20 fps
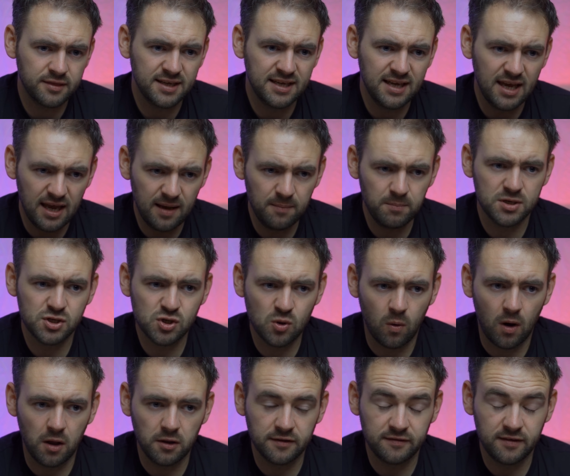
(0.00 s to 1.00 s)
the image
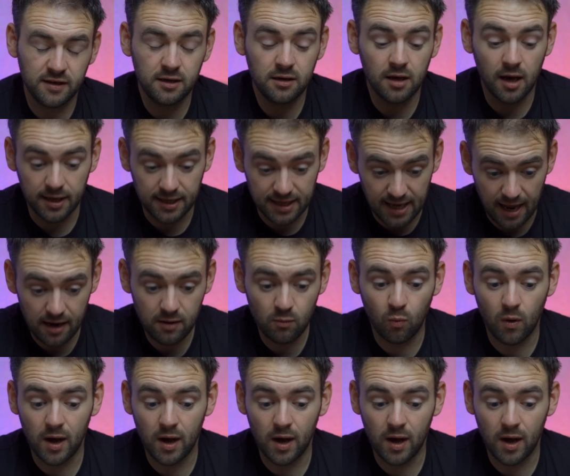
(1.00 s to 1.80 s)
quality, again,